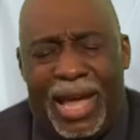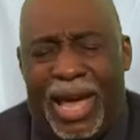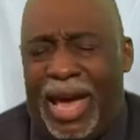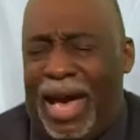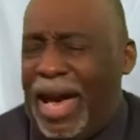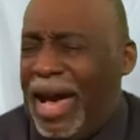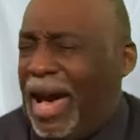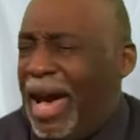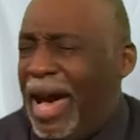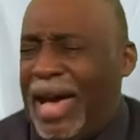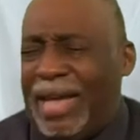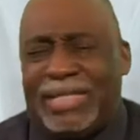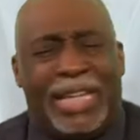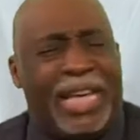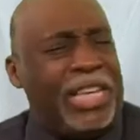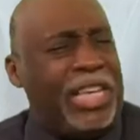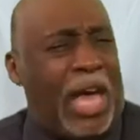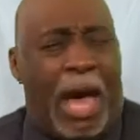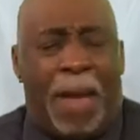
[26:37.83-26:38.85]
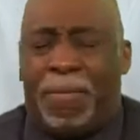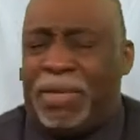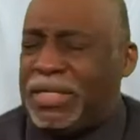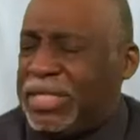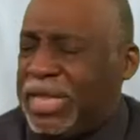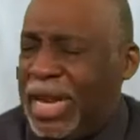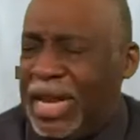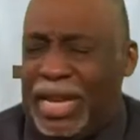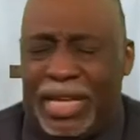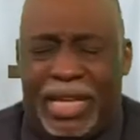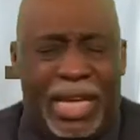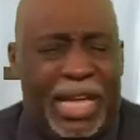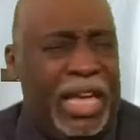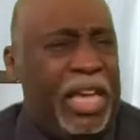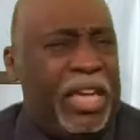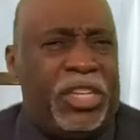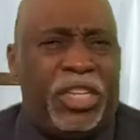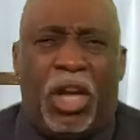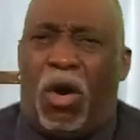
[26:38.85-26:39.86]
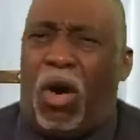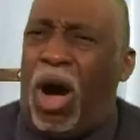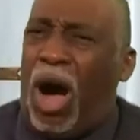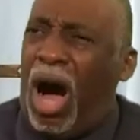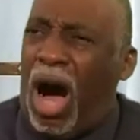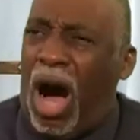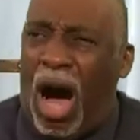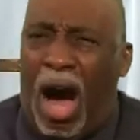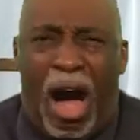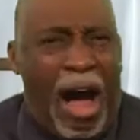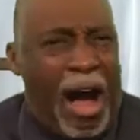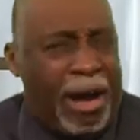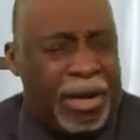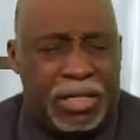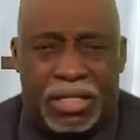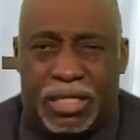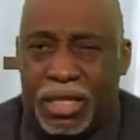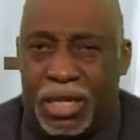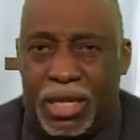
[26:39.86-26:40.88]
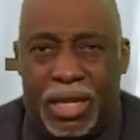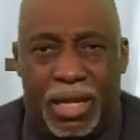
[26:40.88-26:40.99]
Ah, I said, I'm going to say it again. Your heart